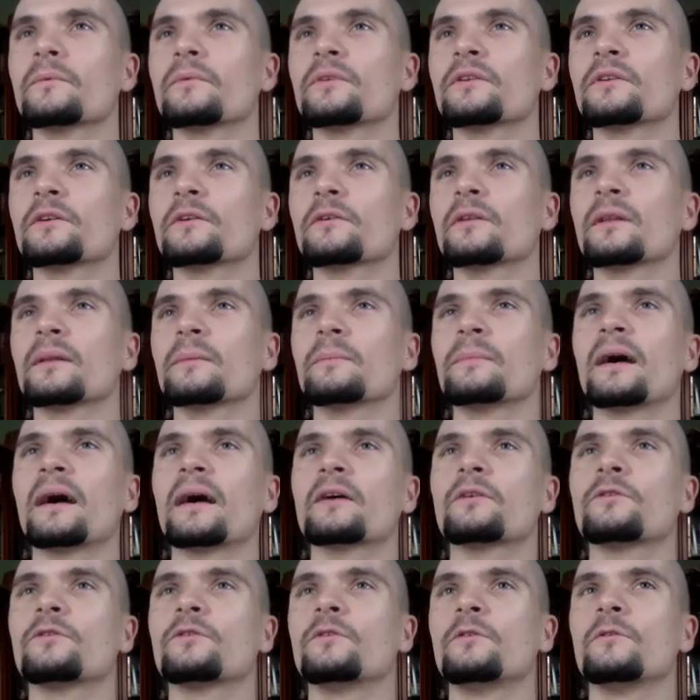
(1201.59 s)
circling
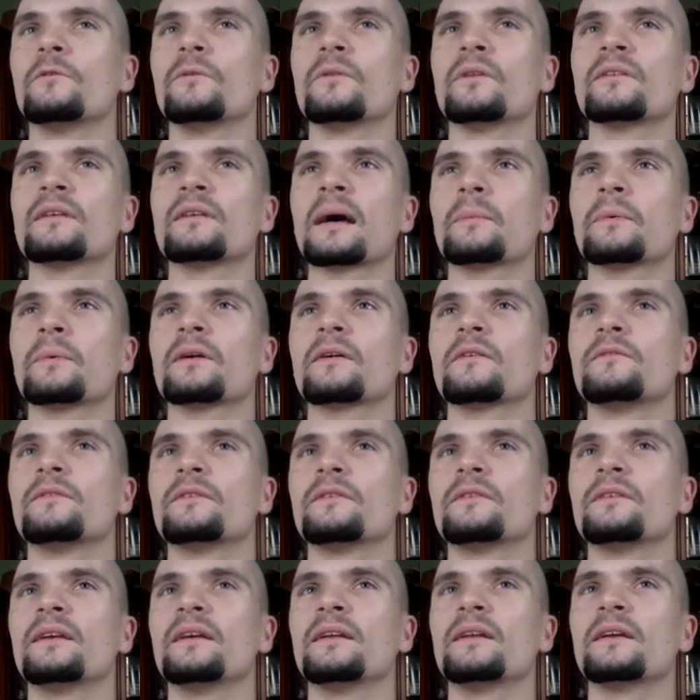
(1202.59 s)
back to the topic of
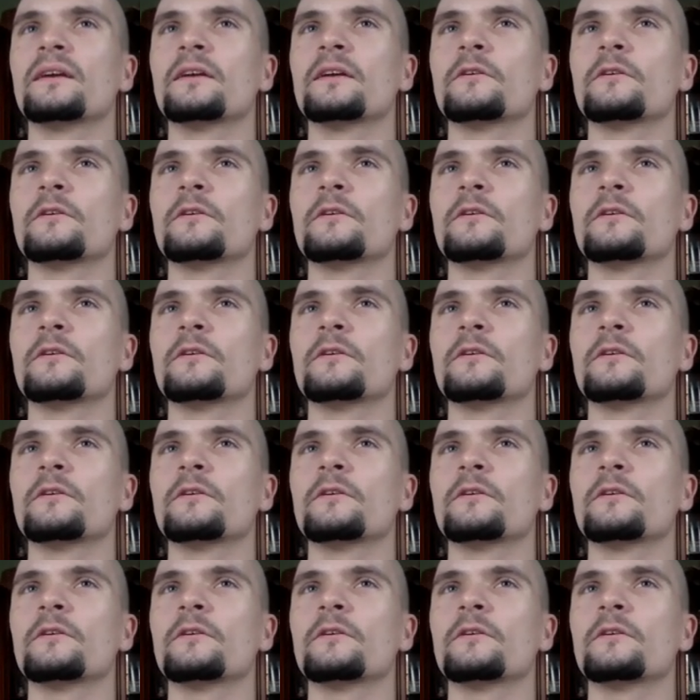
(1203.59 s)
dating